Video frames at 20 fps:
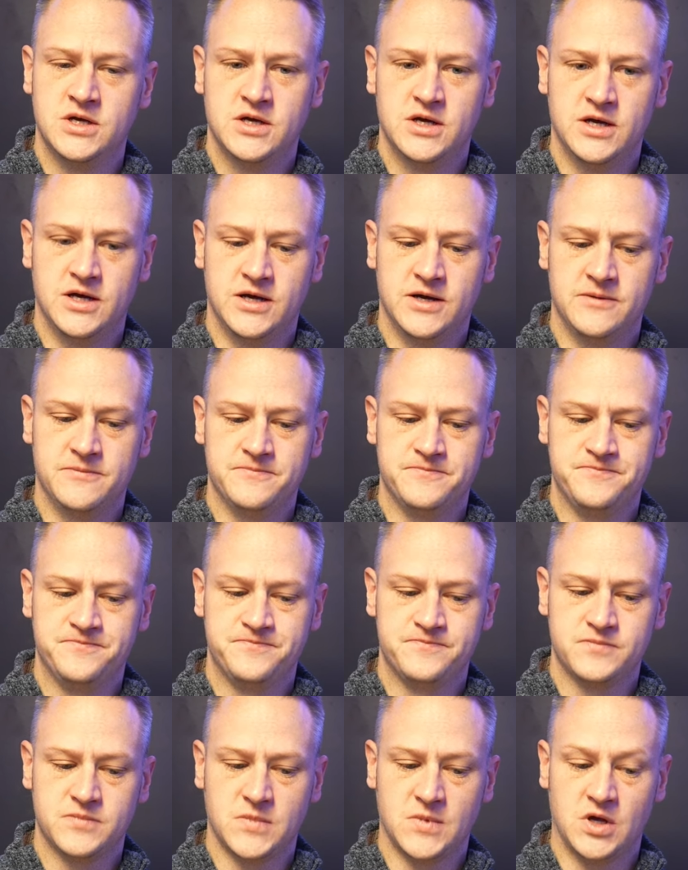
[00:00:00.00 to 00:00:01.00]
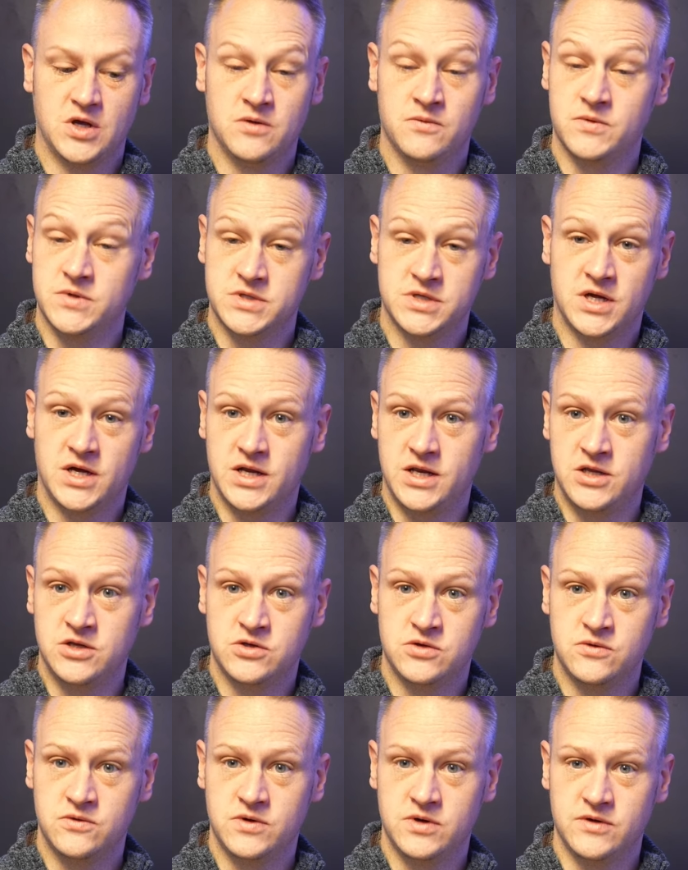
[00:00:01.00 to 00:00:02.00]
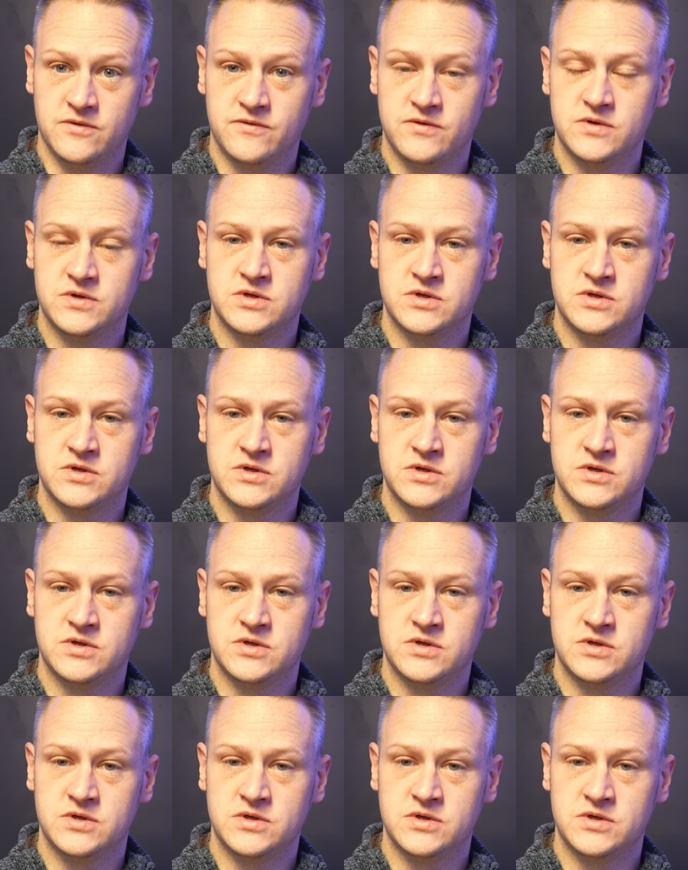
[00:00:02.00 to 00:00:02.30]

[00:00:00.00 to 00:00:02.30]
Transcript: um, it was not intuitive.